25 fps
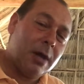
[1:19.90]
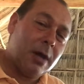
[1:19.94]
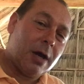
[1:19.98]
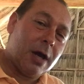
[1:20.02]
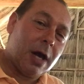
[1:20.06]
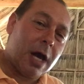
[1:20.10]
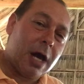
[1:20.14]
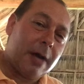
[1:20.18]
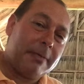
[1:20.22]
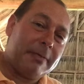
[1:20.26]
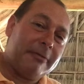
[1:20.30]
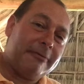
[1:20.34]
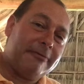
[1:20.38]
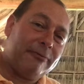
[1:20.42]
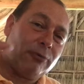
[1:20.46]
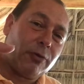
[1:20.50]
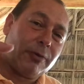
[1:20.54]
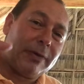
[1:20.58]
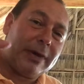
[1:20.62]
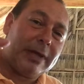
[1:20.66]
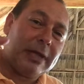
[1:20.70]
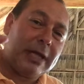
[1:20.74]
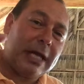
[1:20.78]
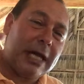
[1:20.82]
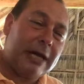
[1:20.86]
Uh, before
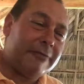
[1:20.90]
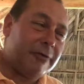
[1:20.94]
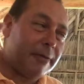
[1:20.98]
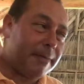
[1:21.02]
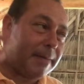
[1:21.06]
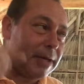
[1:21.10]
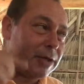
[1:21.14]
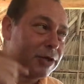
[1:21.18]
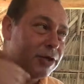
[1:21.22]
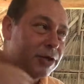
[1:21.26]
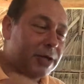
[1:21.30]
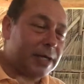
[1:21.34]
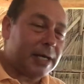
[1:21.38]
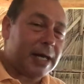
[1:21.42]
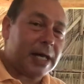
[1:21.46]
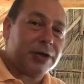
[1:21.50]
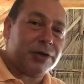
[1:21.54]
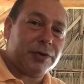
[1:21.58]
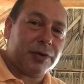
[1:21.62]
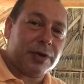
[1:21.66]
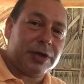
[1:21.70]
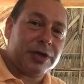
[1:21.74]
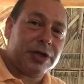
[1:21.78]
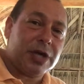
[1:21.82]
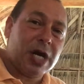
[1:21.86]
we leave, I'll make sure to get
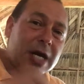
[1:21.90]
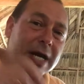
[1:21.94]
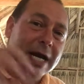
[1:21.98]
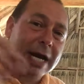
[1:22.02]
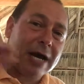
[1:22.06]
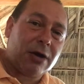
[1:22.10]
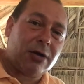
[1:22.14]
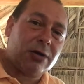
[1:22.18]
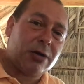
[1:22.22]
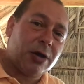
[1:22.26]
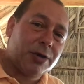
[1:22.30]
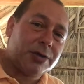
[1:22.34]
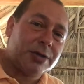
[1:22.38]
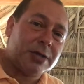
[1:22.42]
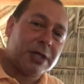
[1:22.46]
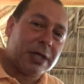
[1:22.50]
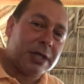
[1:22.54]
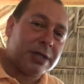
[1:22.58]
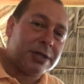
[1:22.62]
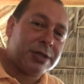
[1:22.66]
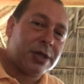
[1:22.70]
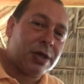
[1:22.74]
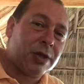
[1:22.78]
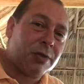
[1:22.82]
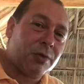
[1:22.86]
you a shot of how close it
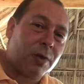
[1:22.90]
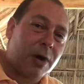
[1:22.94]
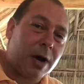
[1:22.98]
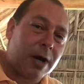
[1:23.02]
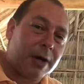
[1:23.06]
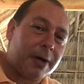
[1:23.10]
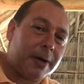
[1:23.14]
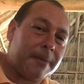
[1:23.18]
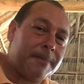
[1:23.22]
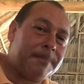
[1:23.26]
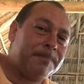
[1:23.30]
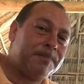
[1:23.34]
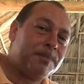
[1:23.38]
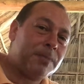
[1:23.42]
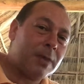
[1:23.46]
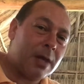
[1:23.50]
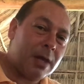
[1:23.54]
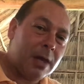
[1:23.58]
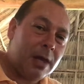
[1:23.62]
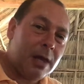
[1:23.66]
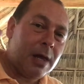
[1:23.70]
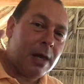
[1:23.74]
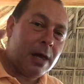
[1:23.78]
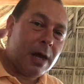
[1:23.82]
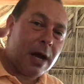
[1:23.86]
is to the water.
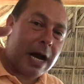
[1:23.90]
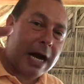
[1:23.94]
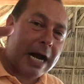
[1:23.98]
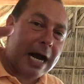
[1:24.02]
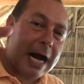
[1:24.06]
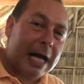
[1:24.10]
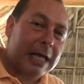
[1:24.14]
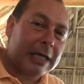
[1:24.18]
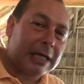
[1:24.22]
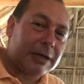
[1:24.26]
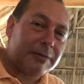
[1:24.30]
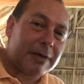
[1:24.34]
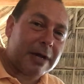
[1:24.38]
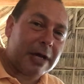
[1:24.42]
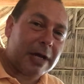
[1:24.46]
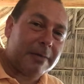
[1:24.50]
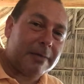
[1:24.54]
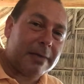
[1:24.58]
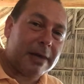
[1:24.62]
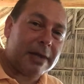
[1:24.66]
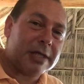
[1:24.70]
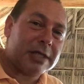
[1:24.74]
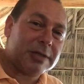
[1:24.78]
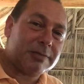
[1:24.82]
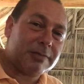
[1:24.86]
I highly
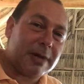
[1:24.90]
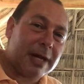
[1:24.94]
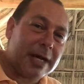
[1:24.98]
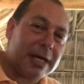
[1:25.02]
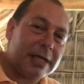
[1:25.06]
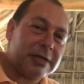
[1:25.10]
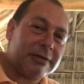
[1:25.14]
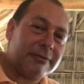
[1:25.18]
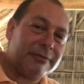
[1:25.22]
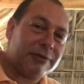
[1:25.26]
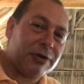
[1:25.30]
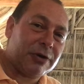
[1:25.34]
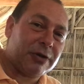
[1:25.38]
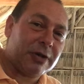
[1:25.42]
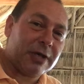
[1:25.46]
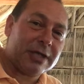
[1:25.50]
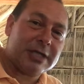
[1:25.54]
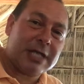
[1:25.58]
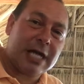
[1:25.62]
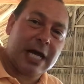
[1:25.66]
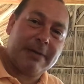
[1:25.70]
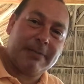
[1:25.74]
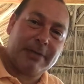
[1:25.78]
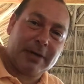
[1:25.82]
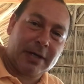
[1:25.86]
recommend this place. If you're in La
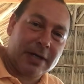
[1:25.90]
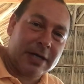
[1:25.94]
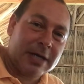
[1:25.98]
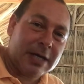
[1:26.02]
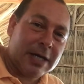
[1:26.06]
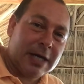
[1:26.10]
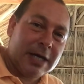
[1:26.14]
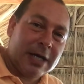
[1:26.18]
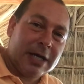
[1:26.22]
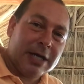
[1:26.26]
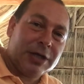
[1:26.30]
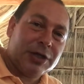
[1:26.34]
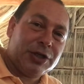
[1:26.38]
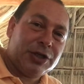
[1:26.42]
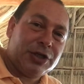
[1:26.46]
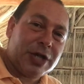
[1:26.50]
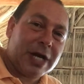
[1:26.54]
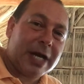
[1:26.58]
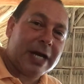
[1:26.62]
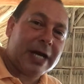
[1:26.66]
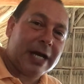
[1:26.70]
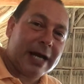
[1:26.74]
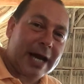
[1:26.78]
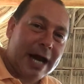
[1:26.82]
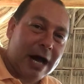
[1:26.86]
Ceiba,
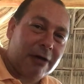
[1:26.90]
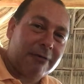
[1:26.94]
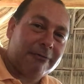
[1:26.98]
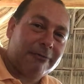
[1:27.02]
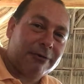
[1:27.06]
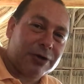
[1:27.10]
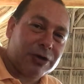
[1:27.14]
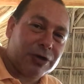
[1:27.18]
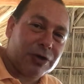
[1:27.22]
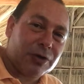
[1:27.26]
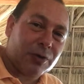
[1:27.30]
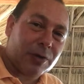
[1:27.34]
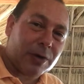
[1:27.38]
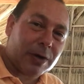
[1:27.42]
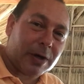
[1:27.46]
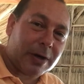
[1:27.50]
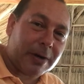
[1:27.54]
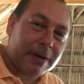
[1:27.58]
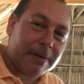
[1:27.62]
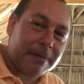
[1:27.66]
check it out for sure.